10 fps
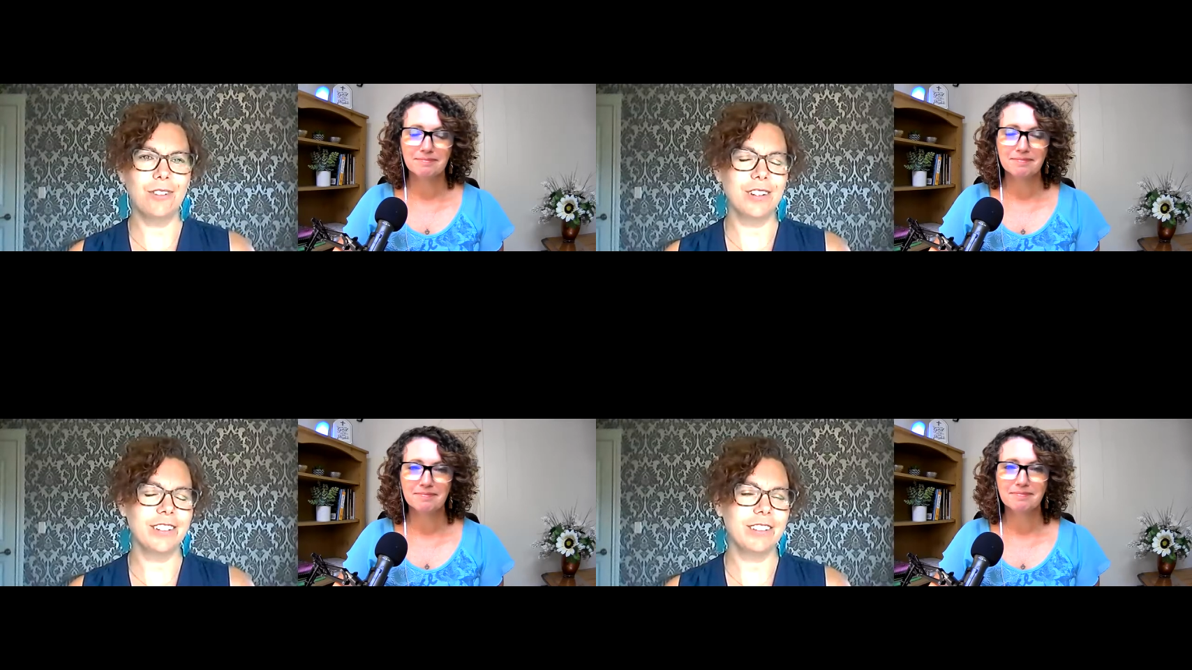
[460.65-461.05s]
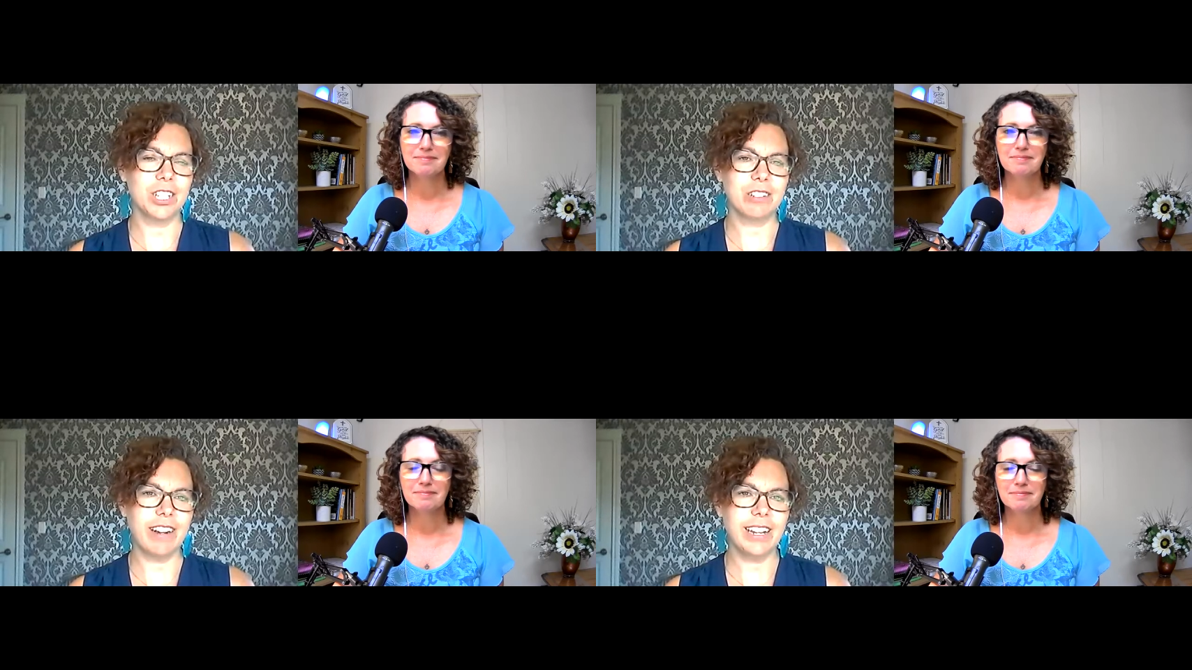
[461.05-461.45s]
Speaker 1: or
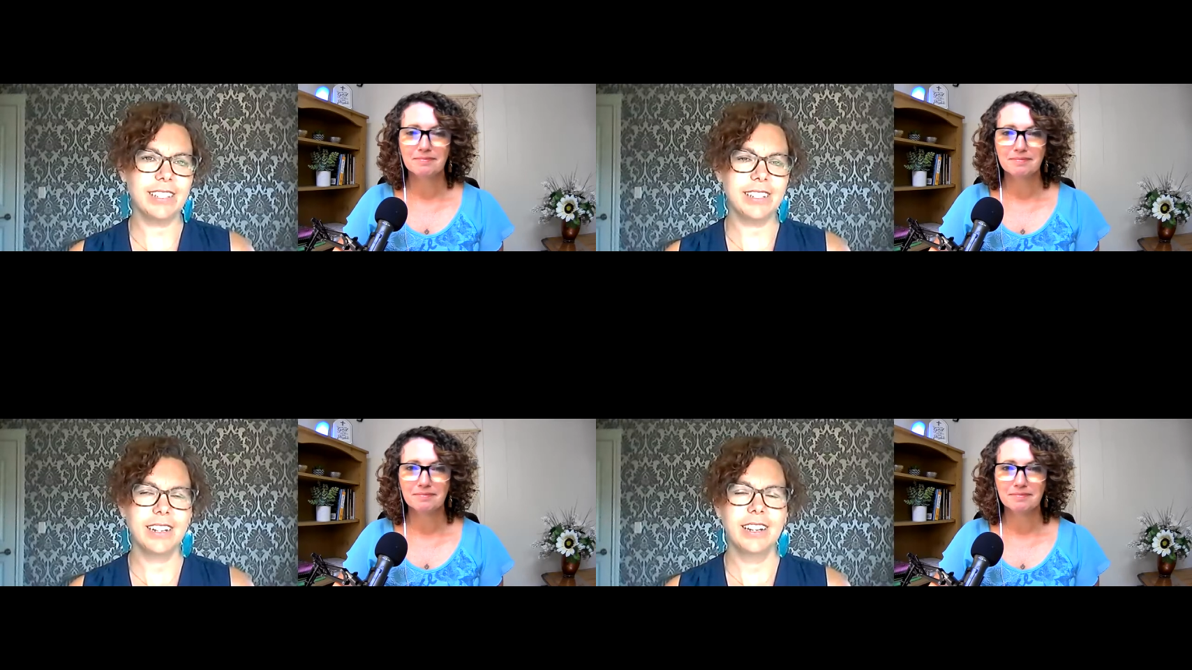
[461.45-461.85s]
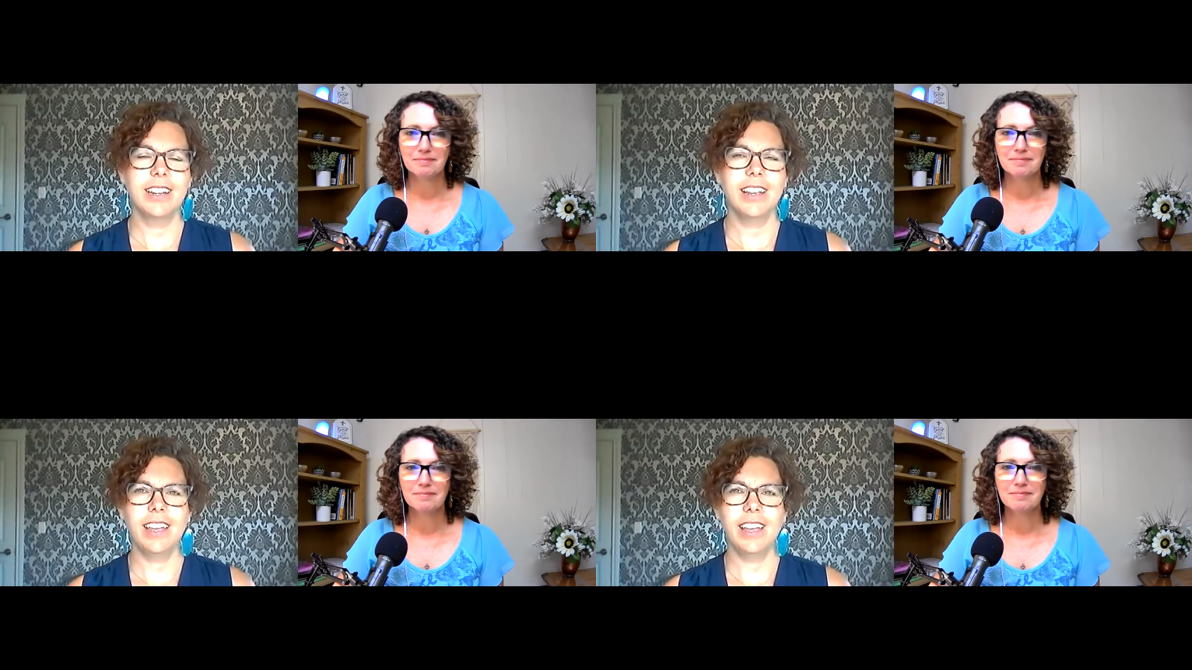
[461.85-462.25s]
just rest
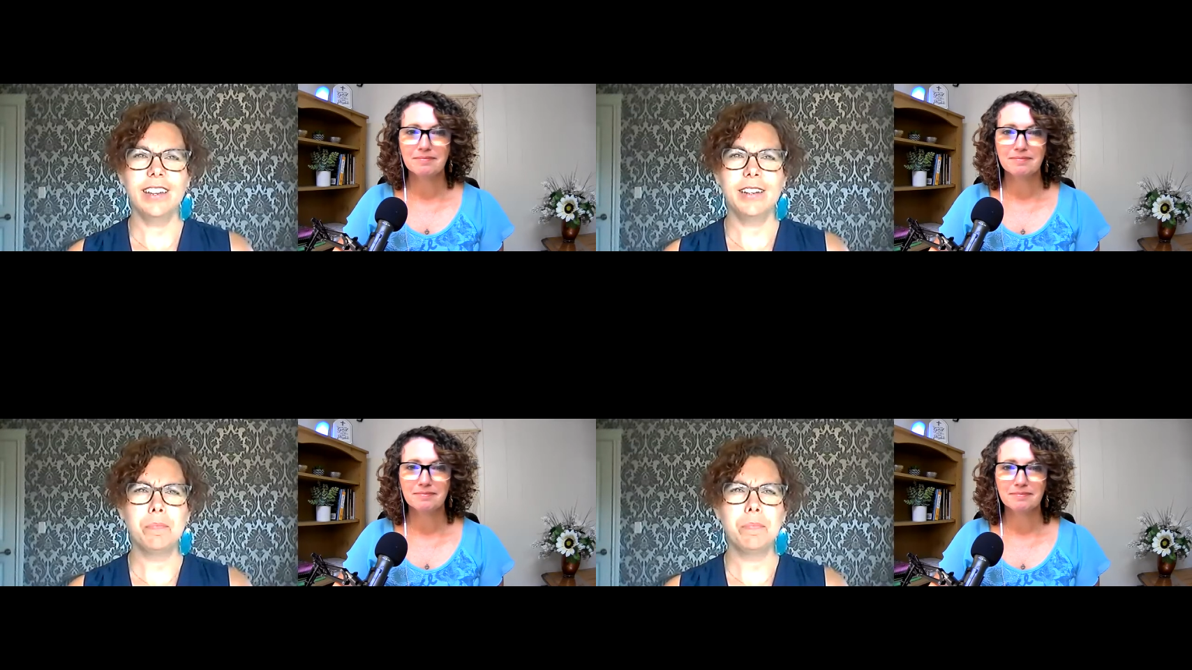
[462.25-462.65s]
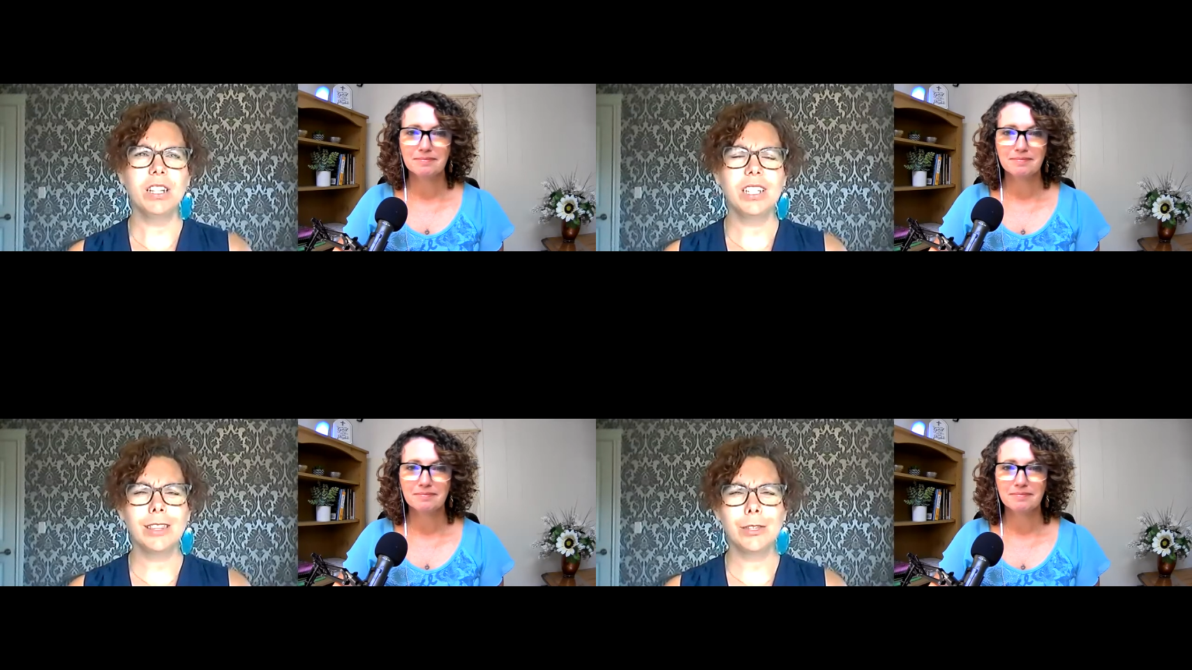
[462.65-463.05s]
and
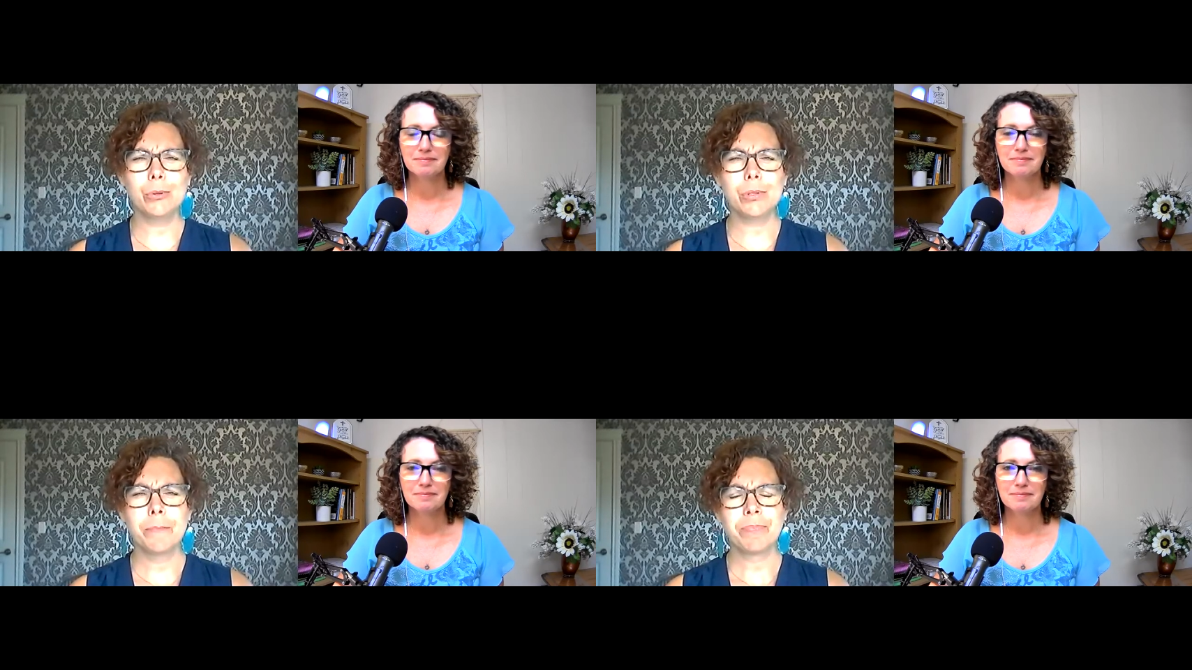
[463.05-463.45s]
building those